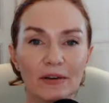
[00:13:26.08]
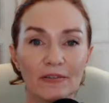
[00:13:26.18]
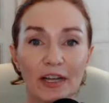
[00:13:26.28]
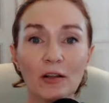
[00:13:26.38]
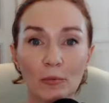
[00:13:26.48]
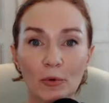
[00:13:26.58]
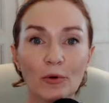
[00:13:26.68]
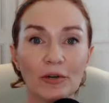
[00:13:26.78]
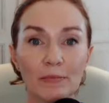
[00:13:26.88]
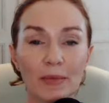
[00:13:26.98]

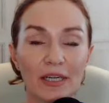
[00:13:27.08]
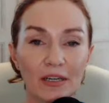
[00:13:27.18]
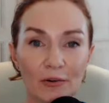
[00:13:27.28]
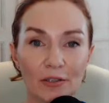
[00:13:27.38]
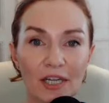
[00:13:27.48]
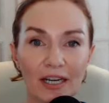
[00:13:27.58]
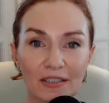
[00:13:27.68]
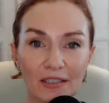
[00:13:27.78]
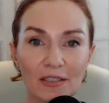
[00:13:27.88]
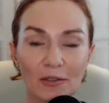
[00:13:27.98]
available in many of our
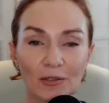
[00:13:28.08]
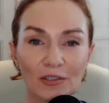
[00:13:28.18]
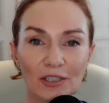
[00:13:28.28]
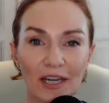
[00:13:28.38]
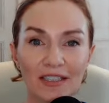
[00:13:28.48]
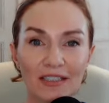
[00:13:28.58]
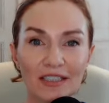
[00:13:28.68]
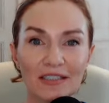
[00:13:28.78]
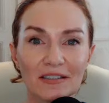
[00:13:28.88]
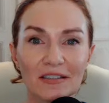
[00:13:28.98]
dioceses and
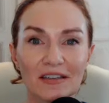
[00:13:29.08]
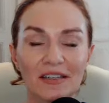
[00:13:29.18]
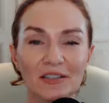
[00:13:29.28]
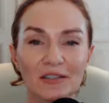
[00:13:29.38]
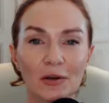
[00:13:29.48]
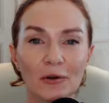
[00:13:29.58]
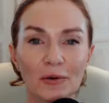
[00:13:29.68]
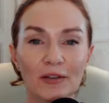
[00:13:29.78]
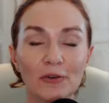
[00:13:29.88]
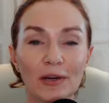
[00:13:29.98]
archdioceses.
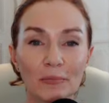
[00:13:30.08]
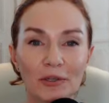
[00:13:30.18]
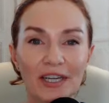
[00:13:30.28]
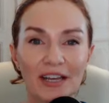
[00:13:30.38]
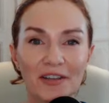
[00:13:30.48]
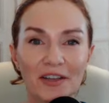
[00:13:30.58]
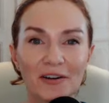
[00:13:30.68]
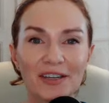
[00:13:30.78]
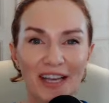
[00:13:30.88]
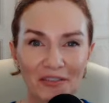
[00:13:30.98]
So if you're able to get
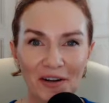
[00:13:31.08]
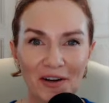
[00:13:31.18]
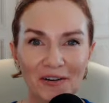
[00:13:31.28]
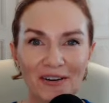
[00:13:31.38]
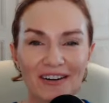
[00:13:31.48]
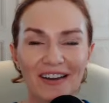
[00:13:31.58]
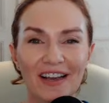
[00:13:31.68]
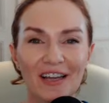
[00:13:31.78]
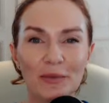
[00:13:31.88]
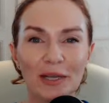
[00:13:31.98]
there, get there.
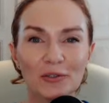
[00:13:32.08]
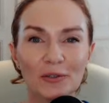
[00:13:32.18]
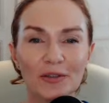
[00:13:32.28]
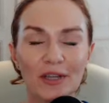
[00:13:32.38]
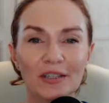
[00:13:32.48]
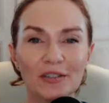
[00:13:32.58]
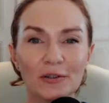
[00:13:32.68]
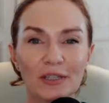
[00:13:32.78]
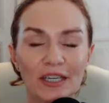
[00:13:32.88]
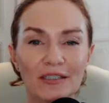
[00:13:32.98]
And make sure that
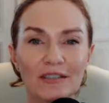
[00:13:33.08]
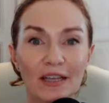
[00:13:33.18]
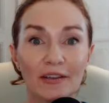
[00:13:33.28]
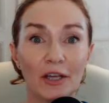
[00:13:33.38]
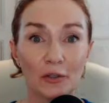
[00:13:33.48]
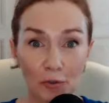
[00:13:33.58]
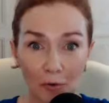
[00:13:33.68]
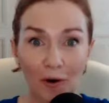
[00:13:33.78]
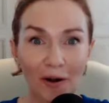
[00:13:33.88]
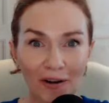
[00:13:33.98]
your kids and that
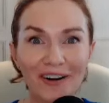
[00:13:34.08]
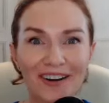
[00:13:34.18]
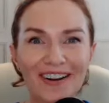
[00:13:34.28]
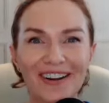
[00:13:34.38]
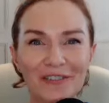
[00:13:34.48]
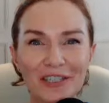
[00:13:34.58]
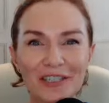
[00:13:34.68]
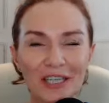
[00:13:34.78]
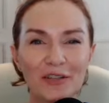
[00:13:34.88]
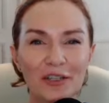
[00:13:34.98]
you are
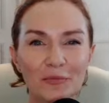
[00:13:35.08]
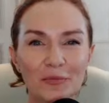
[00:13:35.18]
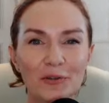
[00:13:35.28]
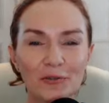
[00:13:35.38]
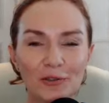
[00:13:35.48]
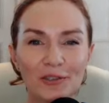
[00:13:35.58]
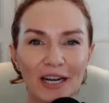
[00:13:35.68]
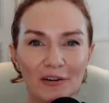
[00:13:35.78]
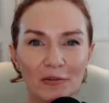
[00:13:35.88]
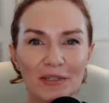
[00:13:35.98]
receiving the beautiful
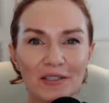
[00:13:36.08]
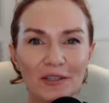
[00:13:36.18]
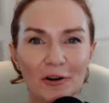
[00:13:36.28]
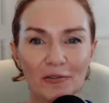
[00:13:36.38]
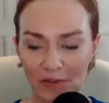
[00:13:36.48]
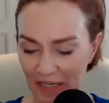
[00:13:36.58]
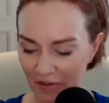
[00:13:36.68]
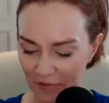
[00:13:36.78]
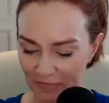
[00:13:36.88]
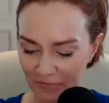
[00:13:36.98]
sacraments of our faith.